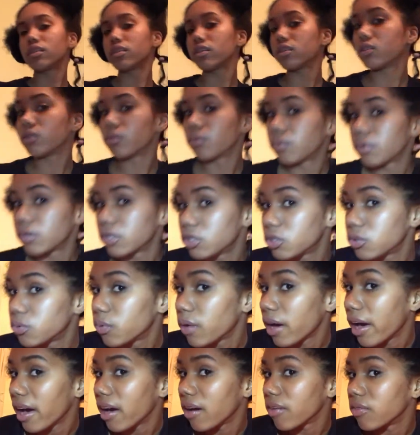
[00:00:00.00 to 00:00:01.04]
So once you
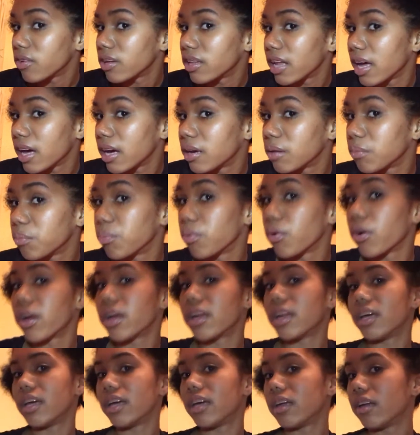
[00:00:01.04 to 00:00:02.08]
have it like
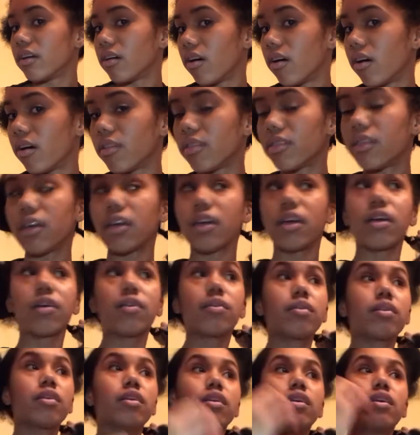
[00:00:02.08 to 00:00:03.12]
braided on there
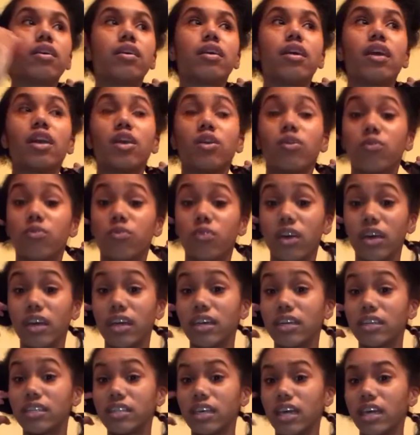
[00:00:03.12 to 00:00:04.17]
and you feel
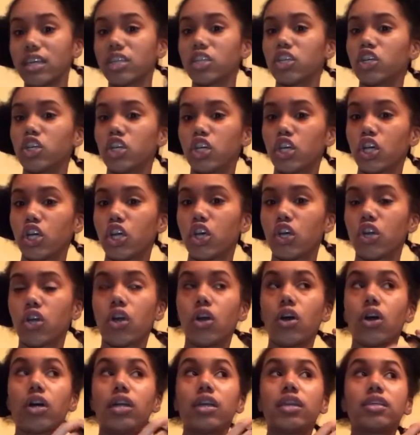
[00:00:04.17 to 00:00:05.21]
like it's like secured
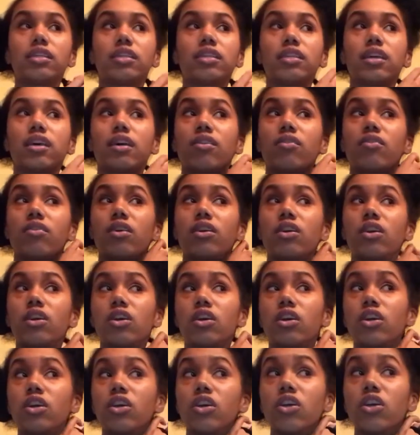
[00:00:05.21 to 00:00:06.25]
on and stuff,
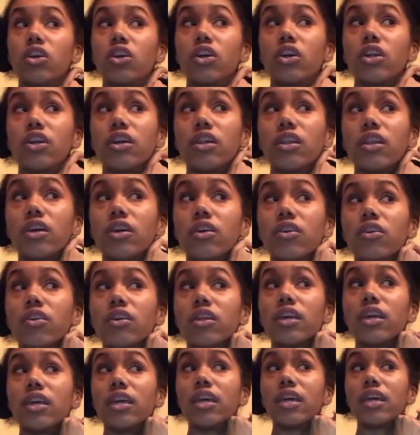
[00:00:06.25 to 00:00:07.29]
you're gonna
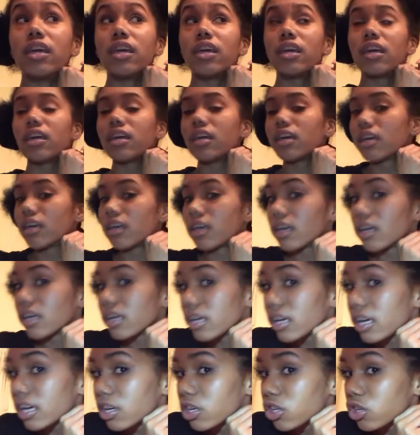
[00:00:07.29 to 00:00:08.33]
literally
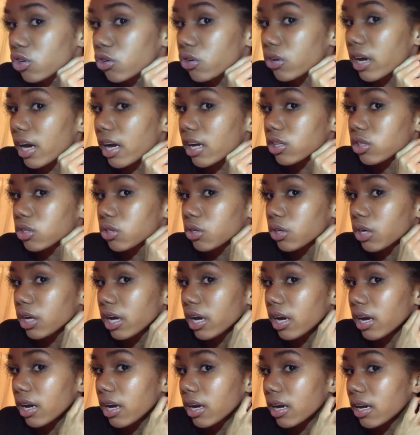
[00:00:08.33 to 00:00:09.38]
get your natural
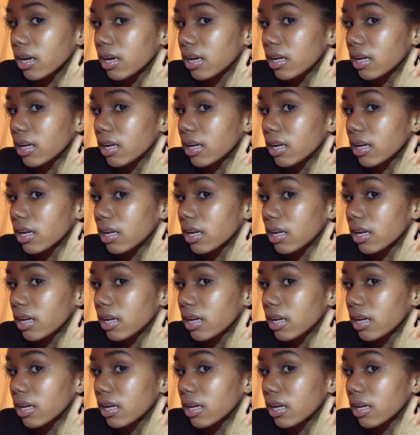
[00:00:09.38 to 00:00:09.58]
hair